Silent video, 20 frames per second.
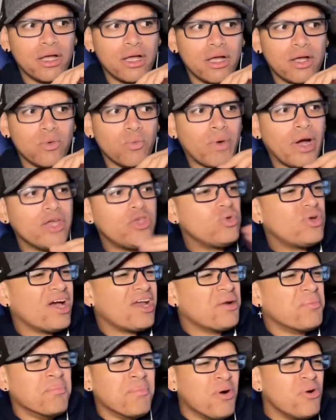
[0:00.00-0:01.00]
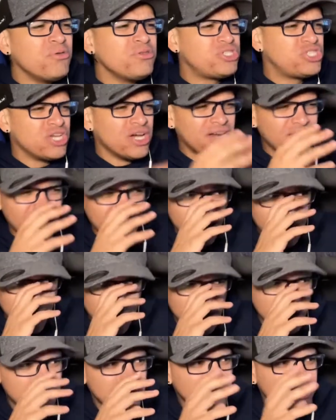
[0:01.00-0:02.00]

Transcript: Why you got a moan? Oh, shut up.